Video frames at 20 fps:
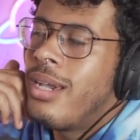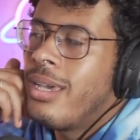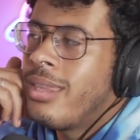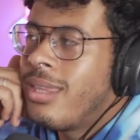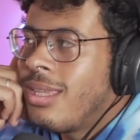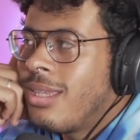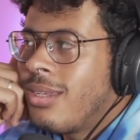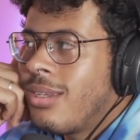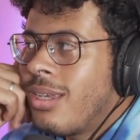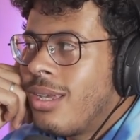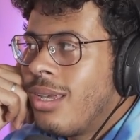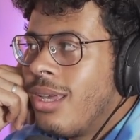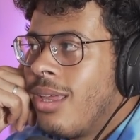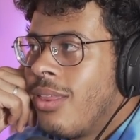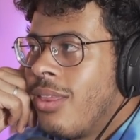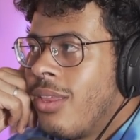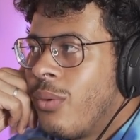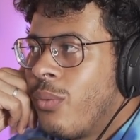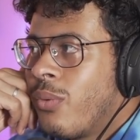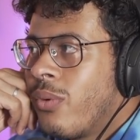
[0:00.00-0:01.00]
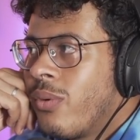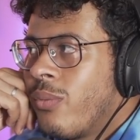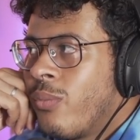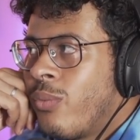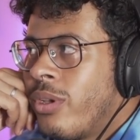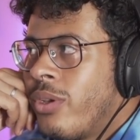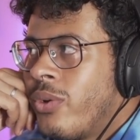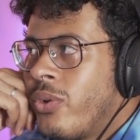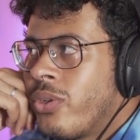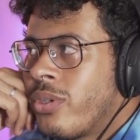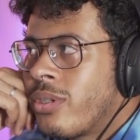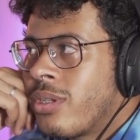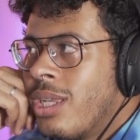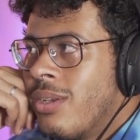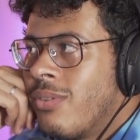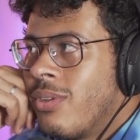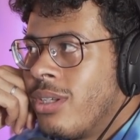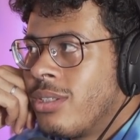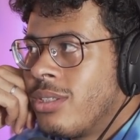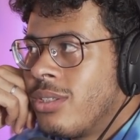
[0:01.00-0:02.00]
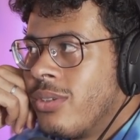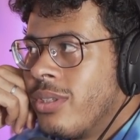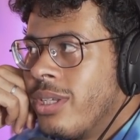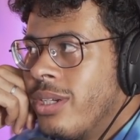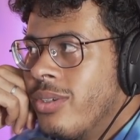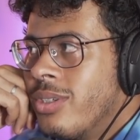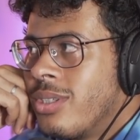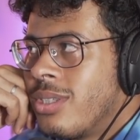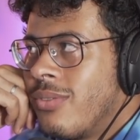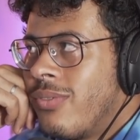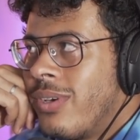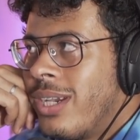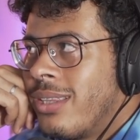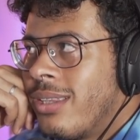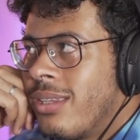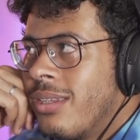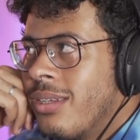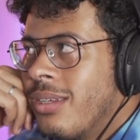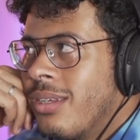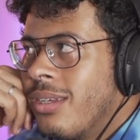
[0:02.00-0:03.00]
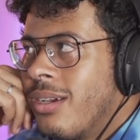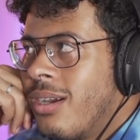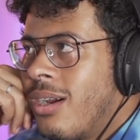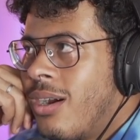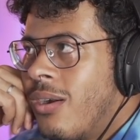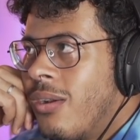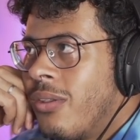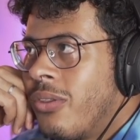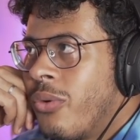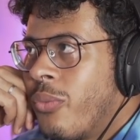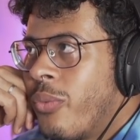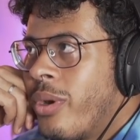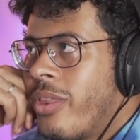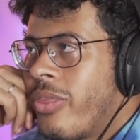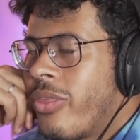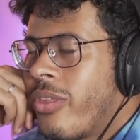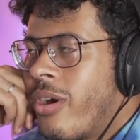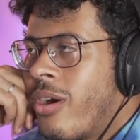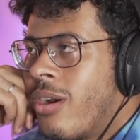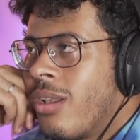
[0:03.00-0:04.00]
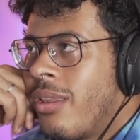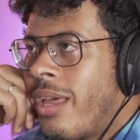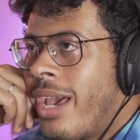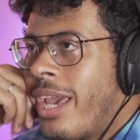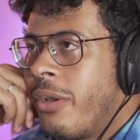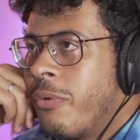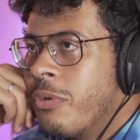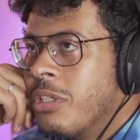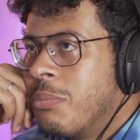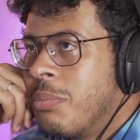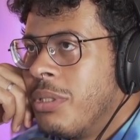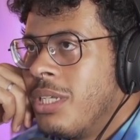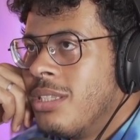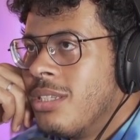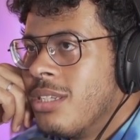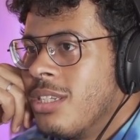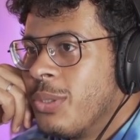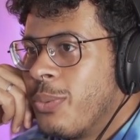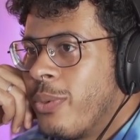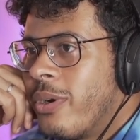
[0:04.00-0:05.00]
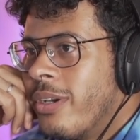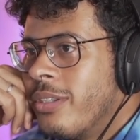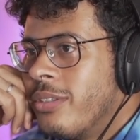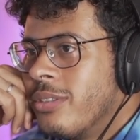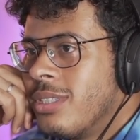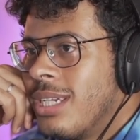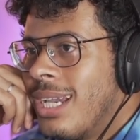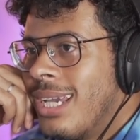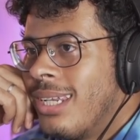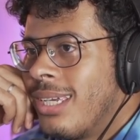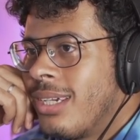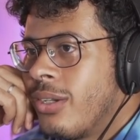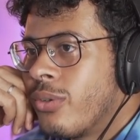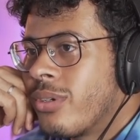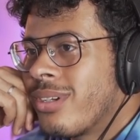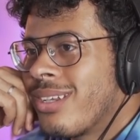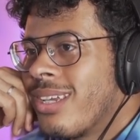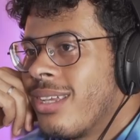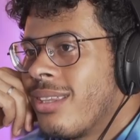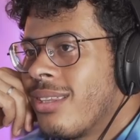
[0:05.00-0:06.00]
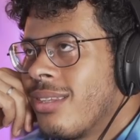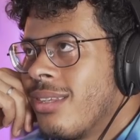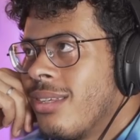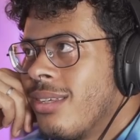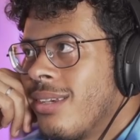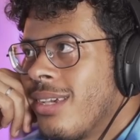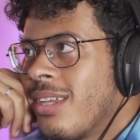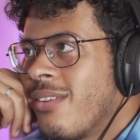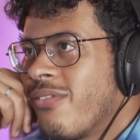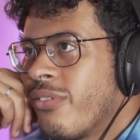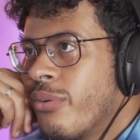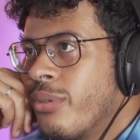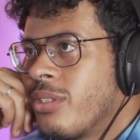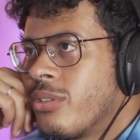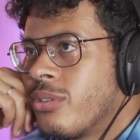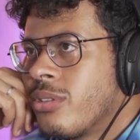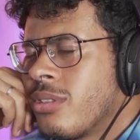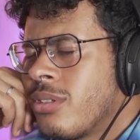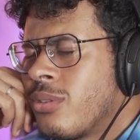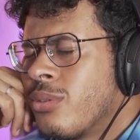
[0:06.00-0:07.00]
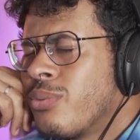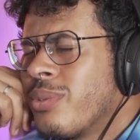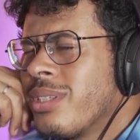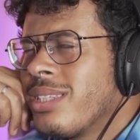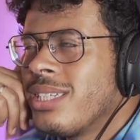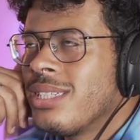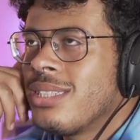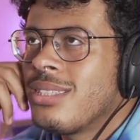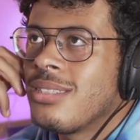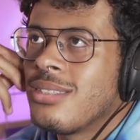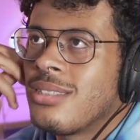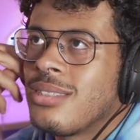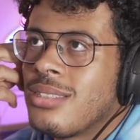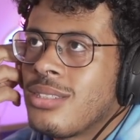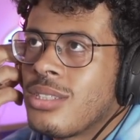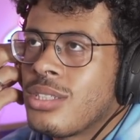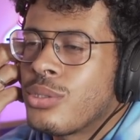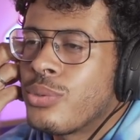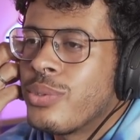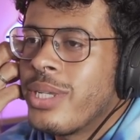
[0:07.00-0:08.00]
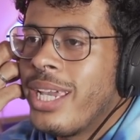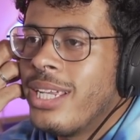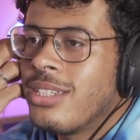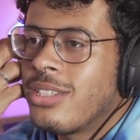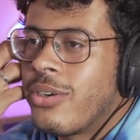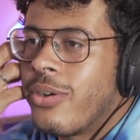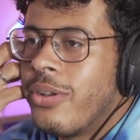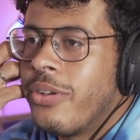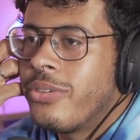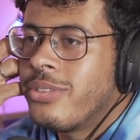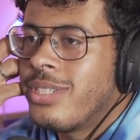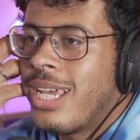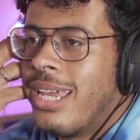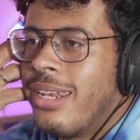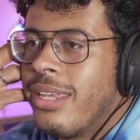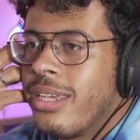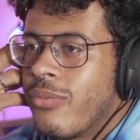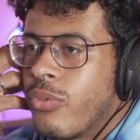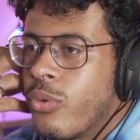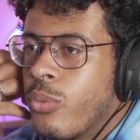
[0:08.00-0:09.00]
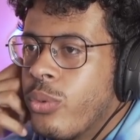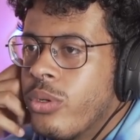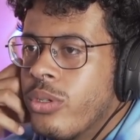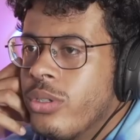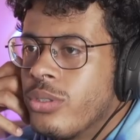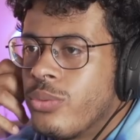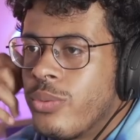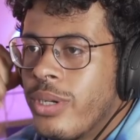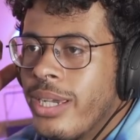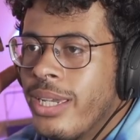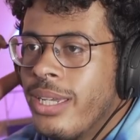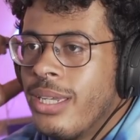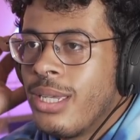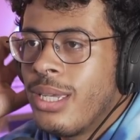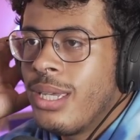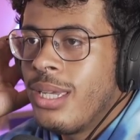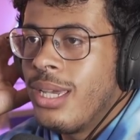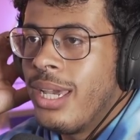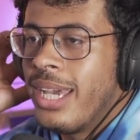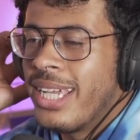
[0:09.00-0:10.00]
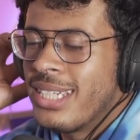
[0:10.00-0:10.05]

I think I think what you're kind of touching on there is the fact that our the way that our language bleeds into our understanding or influencers or really just creates our understanding of the world, right? Mm.